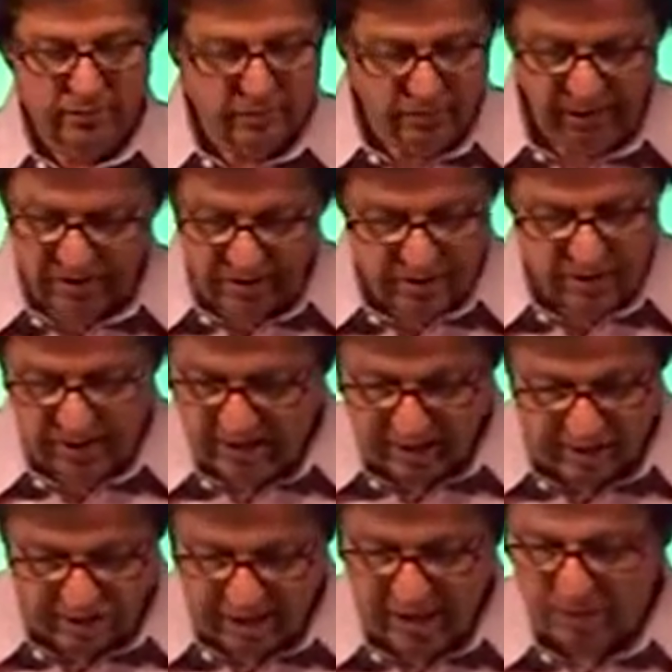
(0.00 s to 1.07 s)
they, that had
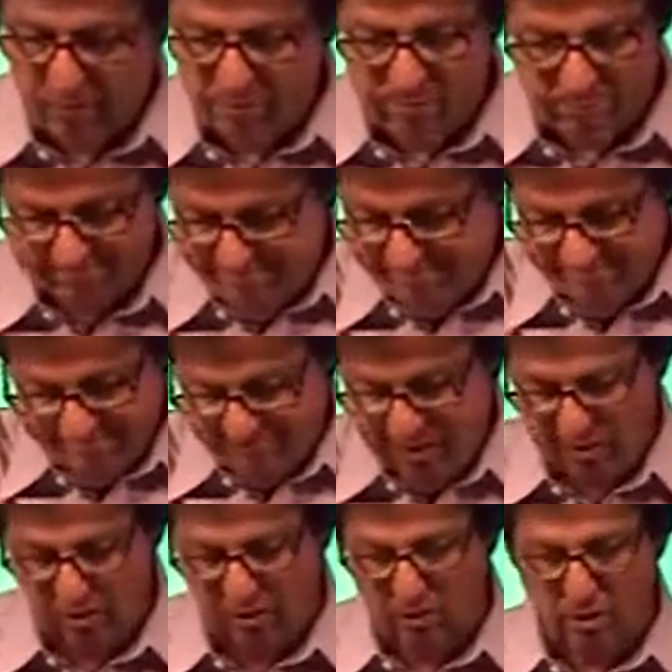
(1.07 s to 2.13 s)
seen him,
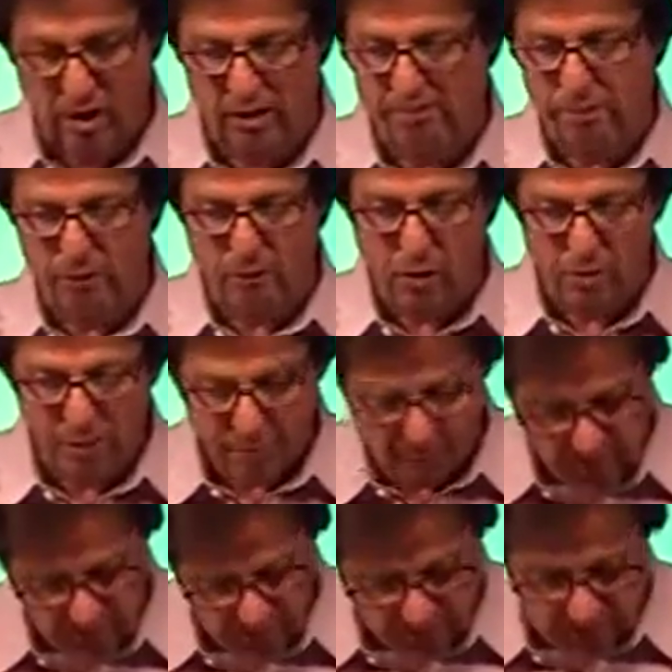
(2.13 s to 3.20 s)
you know, uh, perform the
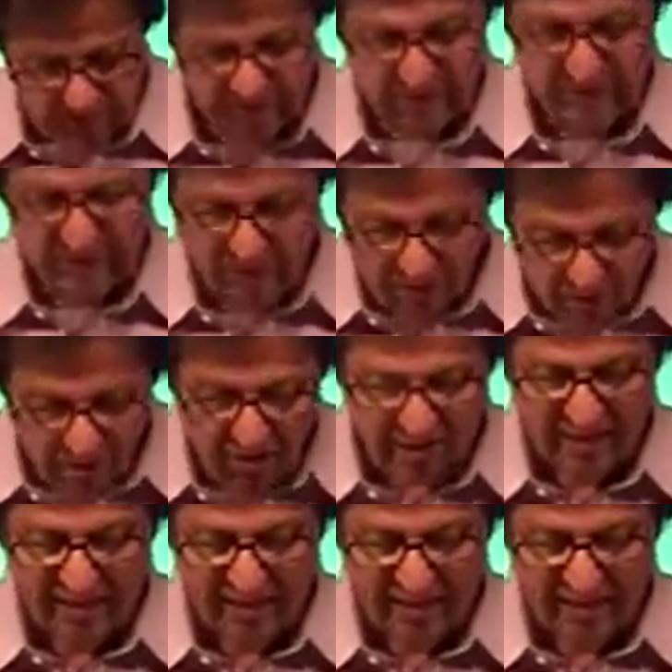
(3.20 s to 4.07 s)
miracles, they all are